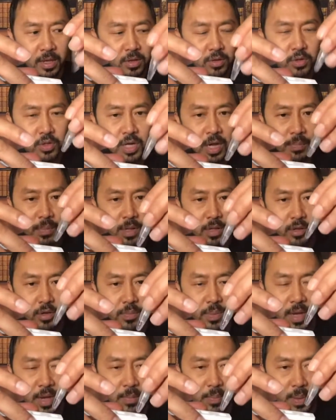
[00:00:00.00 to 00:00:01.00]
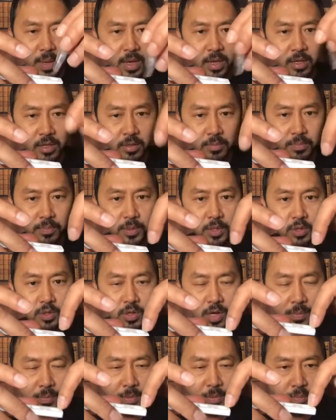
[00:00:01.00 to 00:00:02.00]
You drop a little pipette. You
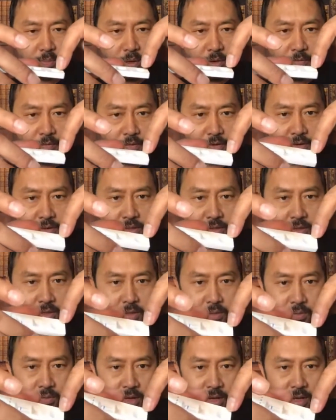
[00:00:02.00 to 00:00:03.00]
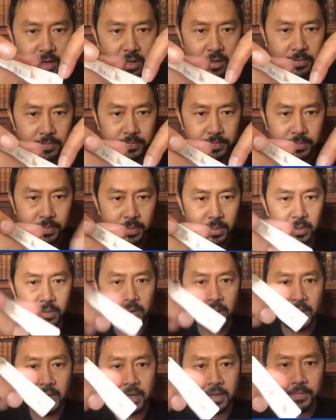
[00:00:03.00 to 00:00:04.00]
drop this buffer into this well,
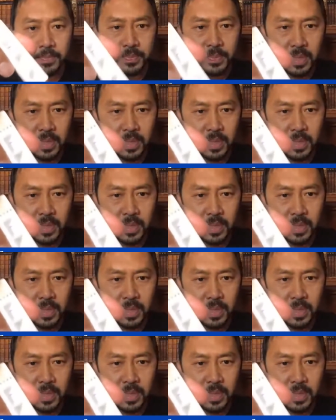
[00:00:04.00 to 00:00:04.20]
right?